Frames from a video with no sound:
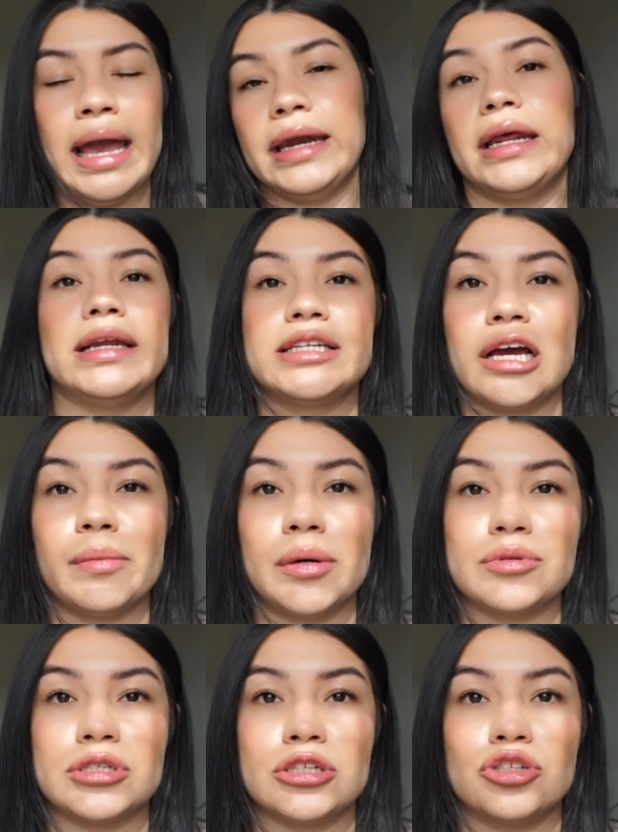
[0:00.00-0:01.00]
And anytime I
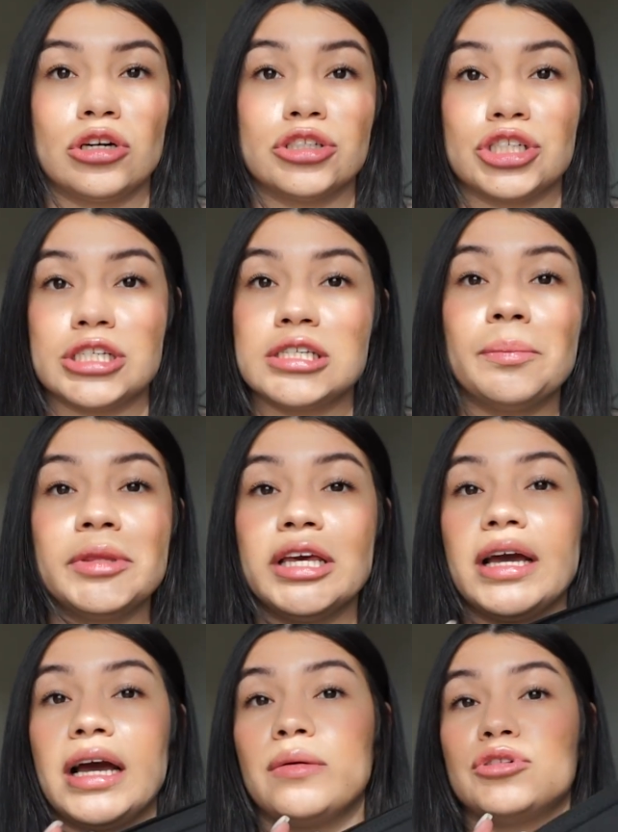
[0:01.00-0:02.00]
was done charging
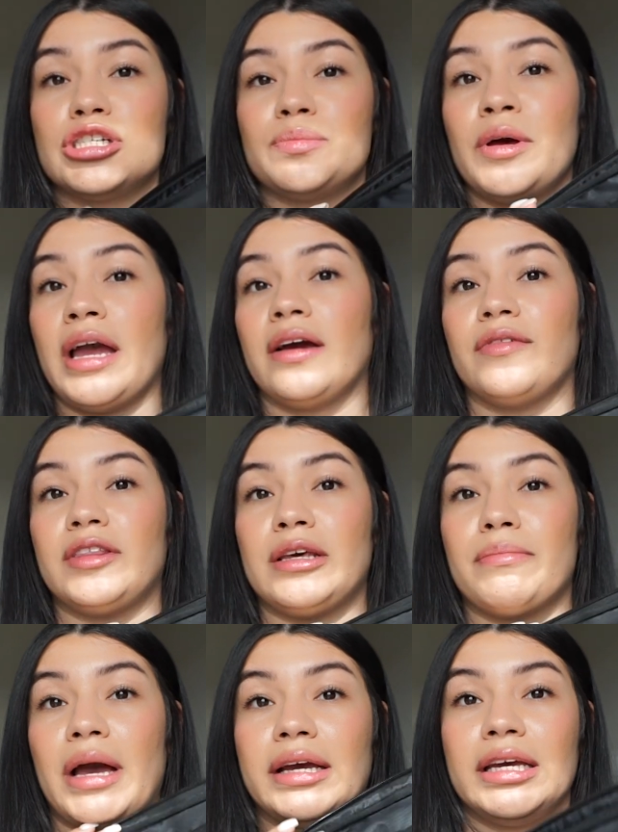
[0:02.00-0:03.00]
something, I would just put
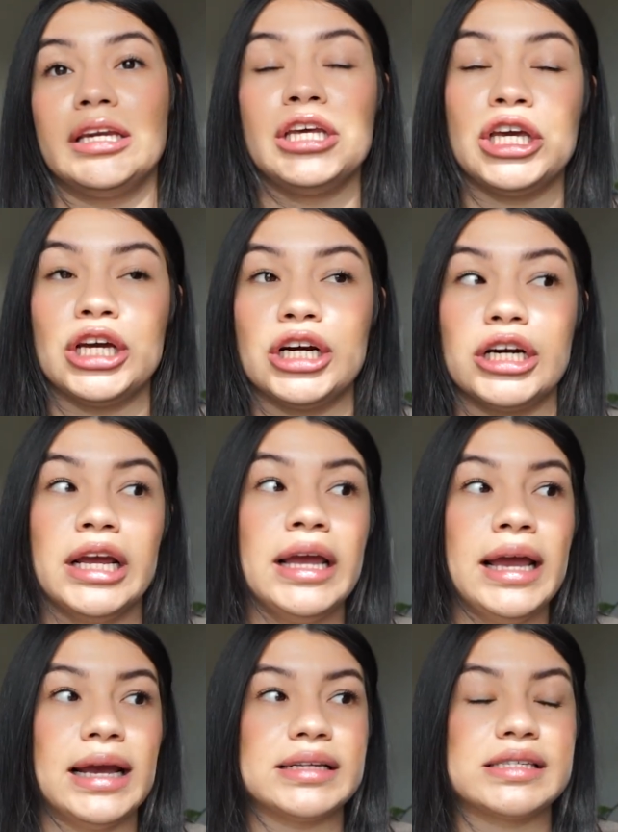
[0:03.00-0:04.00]
everything back in here
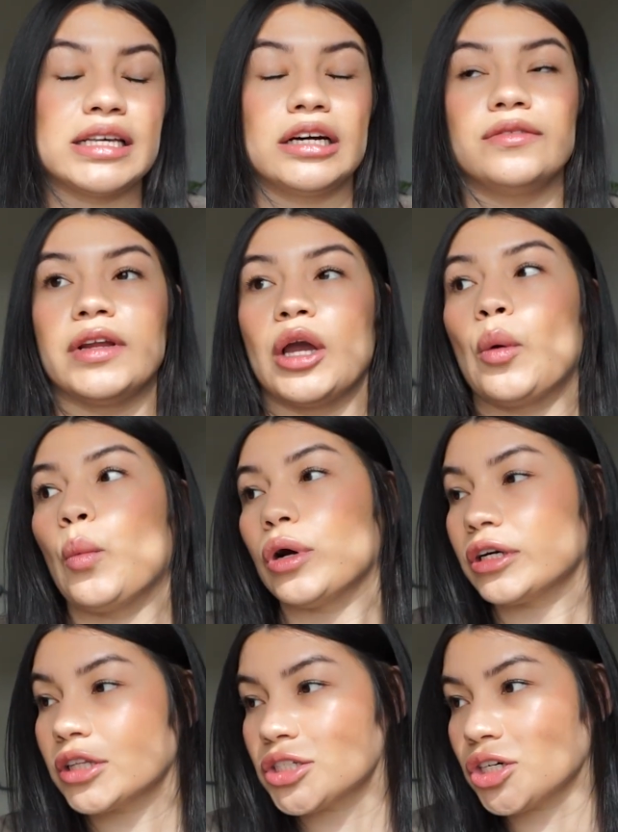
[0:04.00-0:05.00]
instead of like, where
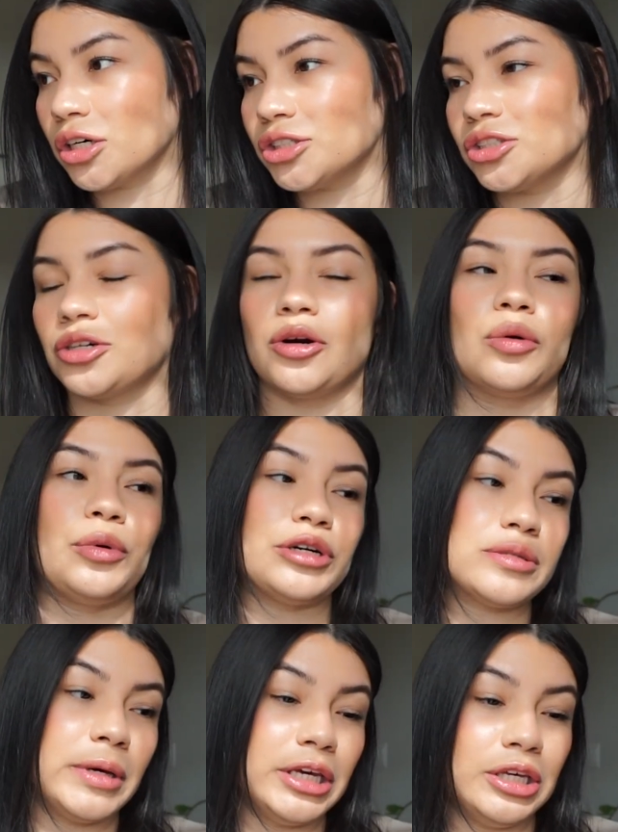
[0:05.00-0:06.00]
did the charger go?
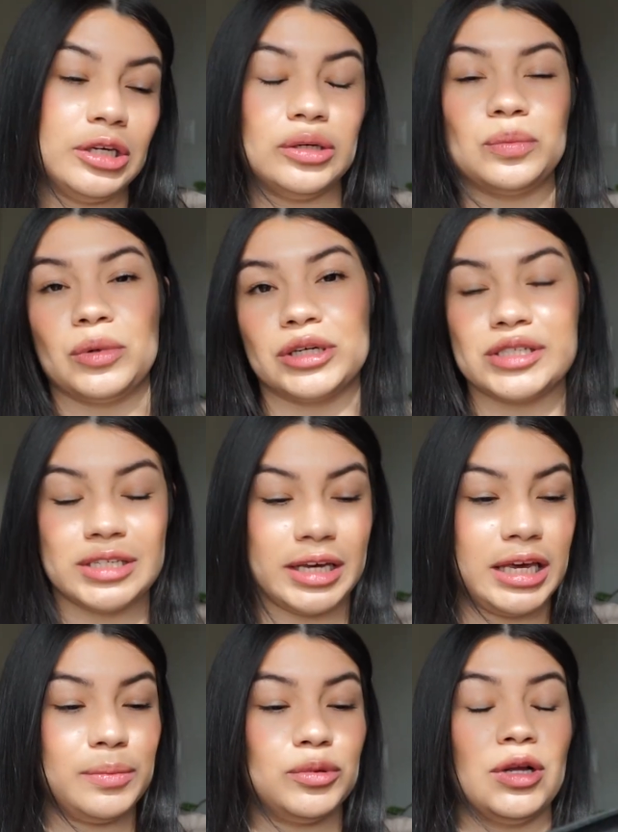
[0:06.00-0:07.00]
Where's my cube? Where's the
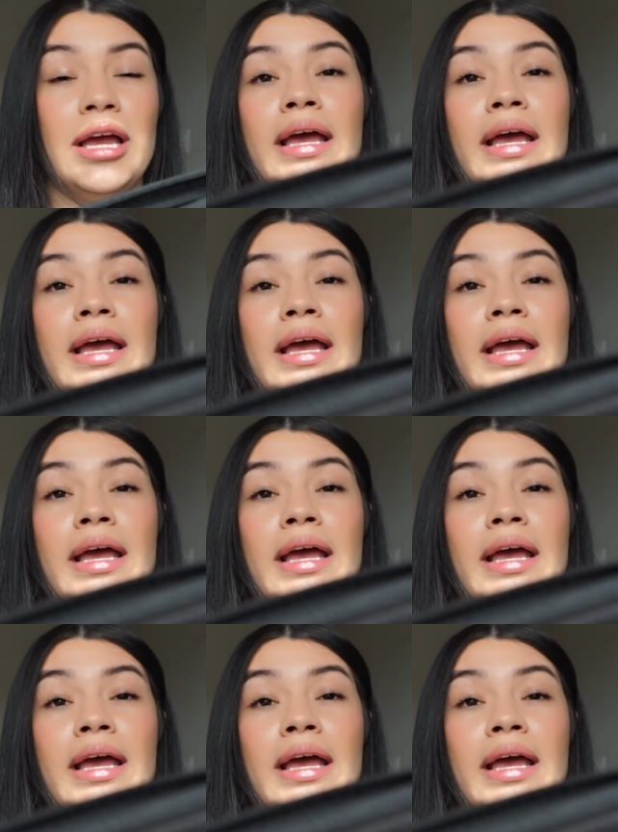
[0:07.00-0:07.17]
cable?